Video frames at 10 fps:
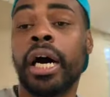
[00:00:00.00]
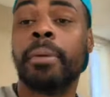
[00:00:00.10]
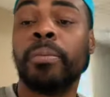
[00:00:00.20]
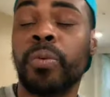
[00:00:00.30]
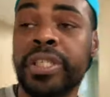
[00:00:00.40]

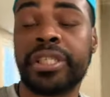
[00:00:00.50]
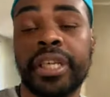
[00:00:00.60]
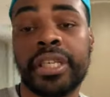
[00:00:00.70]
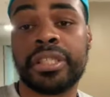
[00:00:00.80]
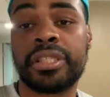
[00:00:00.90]
which
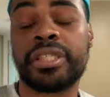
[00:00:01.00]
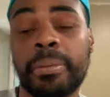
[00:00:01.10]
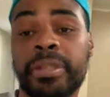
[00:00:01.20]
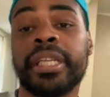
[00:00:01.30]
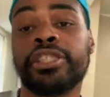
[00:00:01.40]
is
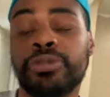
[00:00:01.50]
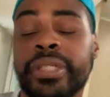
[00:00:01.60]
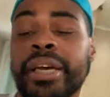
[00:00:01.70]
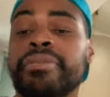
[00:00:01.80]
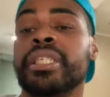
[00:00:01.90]
something that you
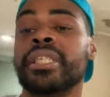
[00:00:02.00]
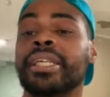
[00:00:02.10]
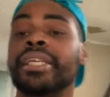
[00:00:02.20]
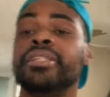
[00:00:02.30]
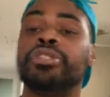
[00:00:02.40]
definitely
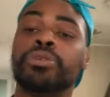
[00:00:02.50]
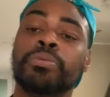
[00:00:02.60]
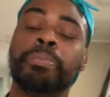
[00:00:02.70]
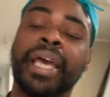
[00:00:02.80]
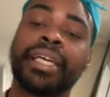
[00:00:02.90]
need to
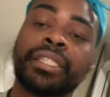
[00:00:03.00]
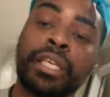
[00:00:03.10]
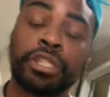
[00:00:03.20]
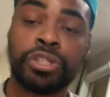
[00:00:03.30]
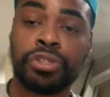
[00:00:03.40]
pay
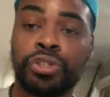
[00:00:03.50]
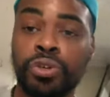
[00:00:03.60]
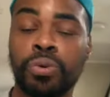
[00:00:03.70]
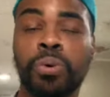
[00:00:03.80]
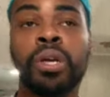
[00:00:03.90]
attention
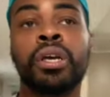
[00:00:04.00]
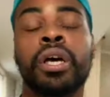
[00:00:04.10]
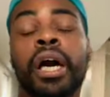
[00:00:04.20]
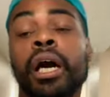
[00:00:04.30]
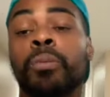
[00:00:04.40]
to
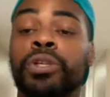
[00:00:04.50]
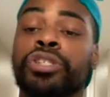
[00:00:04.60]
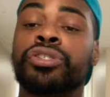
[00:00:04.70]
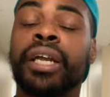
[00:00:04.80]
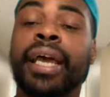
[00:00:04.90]
when you're
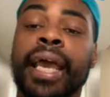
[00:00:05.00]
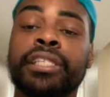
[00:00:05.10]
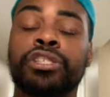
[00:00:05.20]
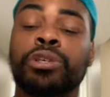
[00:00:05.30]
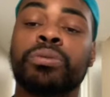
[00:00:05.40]
trying to
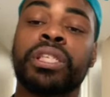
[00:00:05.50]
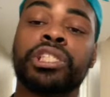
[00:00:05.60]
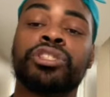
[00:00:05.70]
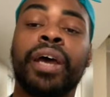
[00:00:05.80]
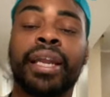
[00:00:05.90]
execute this
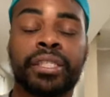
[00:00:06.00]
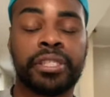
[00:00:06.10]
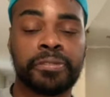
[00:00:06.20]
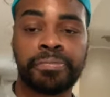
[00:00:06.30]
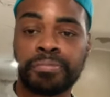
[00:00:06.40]

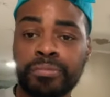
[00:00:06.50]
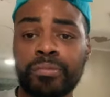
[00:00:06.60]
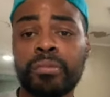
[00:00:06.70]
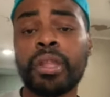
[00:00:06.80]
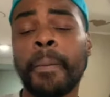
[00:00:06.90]
strategy.
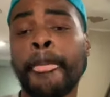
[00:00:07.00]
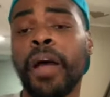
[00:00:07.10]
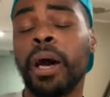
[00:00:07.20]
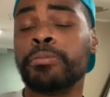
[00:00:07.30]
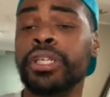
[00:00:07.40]

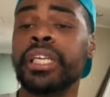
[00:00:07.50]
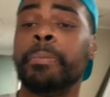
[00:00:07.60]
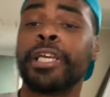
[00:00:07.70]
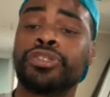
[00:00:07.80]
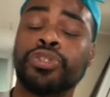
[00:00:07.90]
You need to
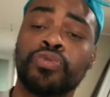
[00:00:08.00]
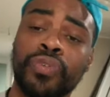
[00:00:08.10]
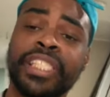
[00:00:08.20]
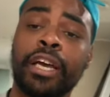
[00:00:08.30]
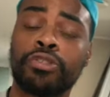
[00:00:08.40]
make sure you
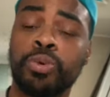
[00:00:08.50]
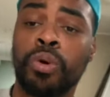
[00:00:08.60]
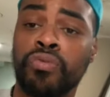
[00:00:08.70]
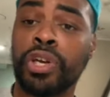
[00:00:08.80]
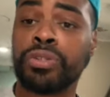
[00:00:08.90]
reach out to a
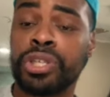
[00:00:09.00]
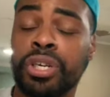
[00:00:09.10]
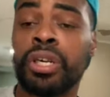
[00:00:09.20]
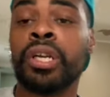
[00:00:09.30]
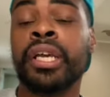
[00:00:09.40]

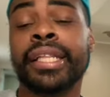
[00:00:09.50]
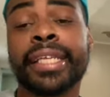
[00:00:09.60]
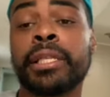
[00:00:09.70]
realtor. That's the